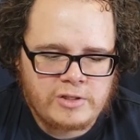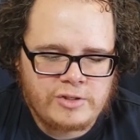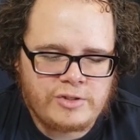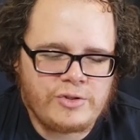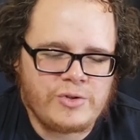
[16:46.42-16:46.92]

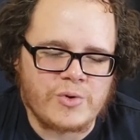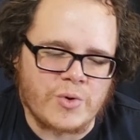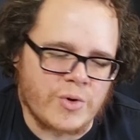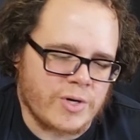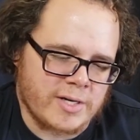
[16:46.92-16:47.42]

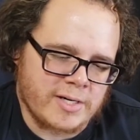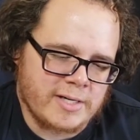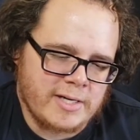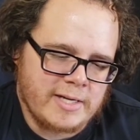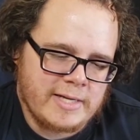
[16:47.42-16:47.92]
Sure.
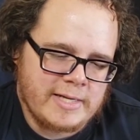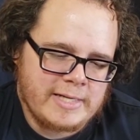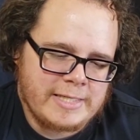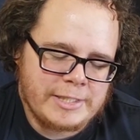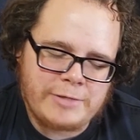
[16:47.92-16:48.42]

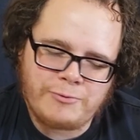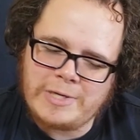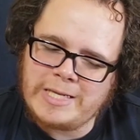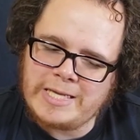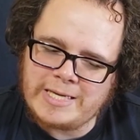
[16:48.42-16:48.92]
She
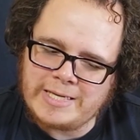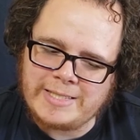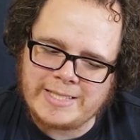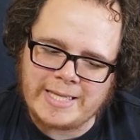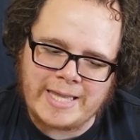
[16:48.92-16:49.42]
really is
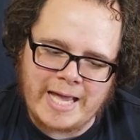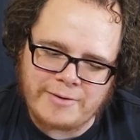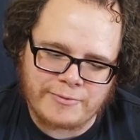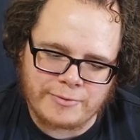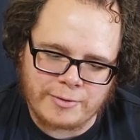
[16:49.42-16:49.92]

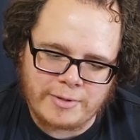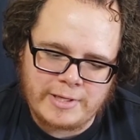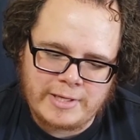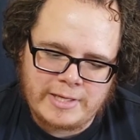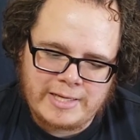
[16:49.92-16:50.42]
delightful.
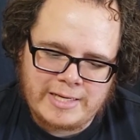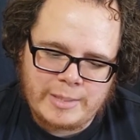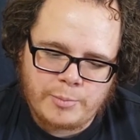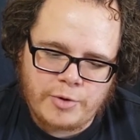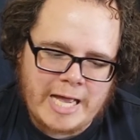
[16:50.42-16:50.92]

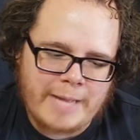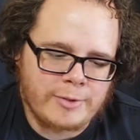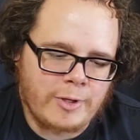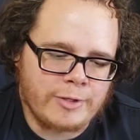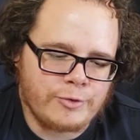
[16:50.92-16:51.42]
Perhaps
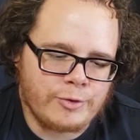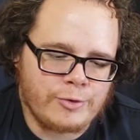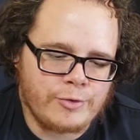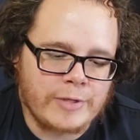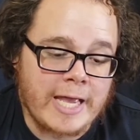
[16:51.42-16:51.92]
I'll
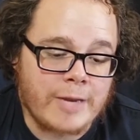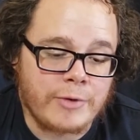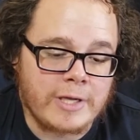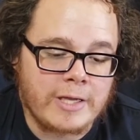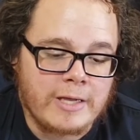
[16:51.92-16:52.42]
introduce you to
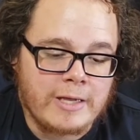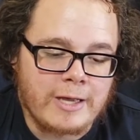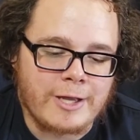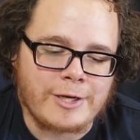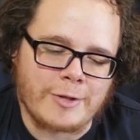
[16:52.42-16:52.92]
Henry
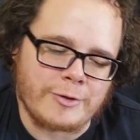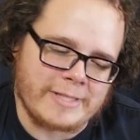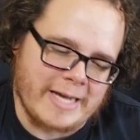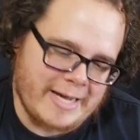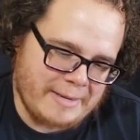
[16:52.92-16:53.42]
another
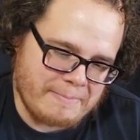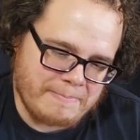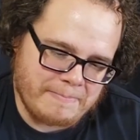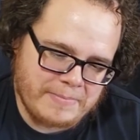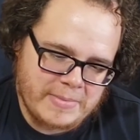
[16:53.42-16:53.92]
time,
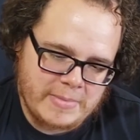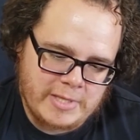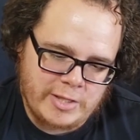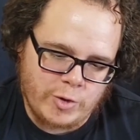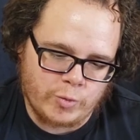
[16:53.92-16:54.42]

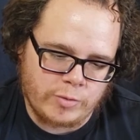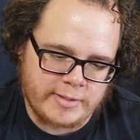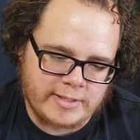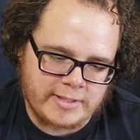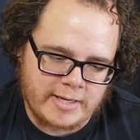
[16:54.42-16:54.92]
the old
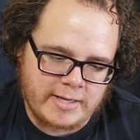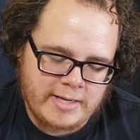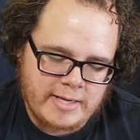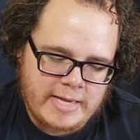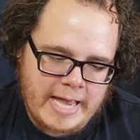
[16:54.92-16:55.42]
woman said,
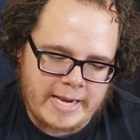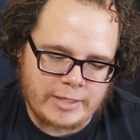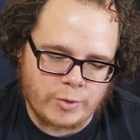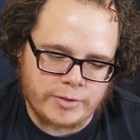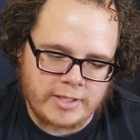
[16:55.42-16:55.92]
heading
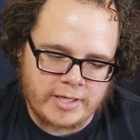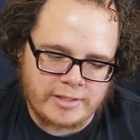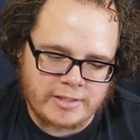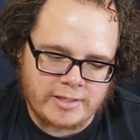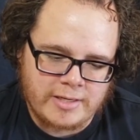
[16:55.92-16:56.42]
toward the
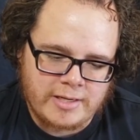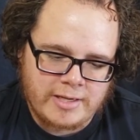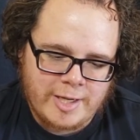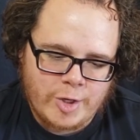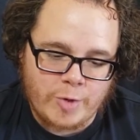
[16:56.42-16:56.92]
kitchen,
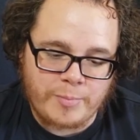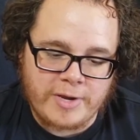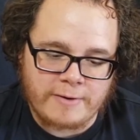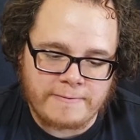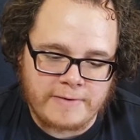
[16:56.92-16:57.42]
her
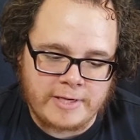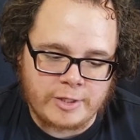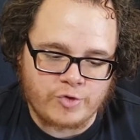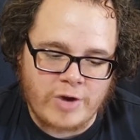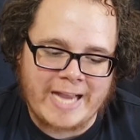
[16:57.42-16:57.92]
bare feet
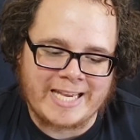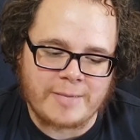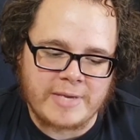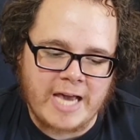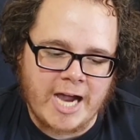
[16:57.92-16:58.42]

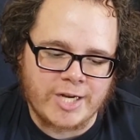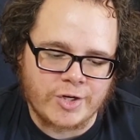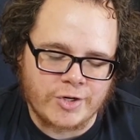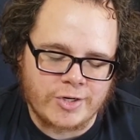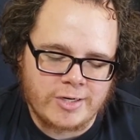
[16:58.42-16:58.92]
dragging behind
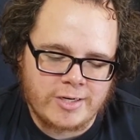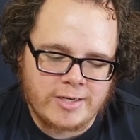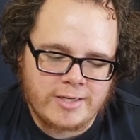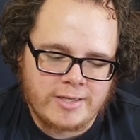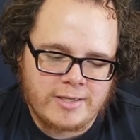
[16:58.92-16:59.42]
her.
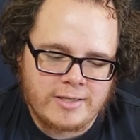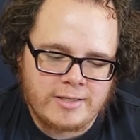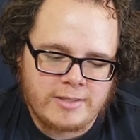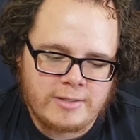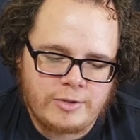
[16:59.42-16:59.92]

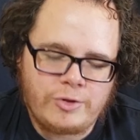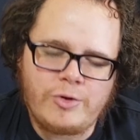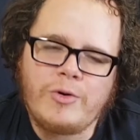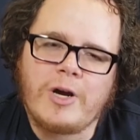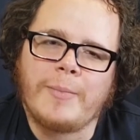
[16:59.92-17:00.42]

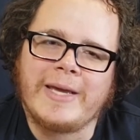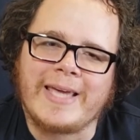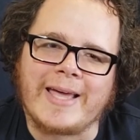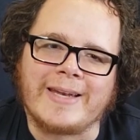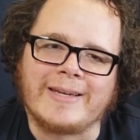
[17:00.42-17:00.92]
Do come
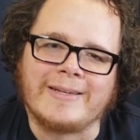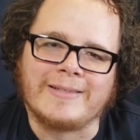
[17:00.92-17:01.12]
again.